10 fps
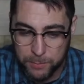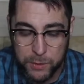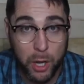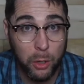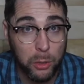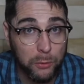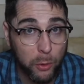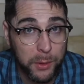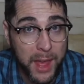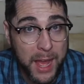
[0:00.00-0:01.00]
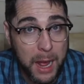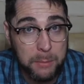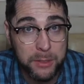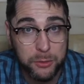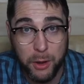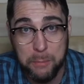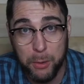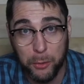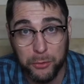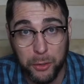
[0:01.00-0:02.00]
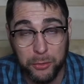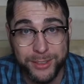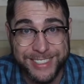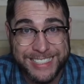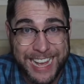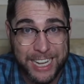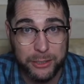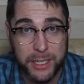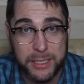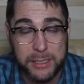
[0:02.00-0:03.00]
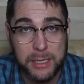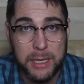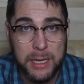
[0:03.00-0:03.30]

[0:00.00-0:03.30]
So look for that. I'm going to try and post those on Saturdays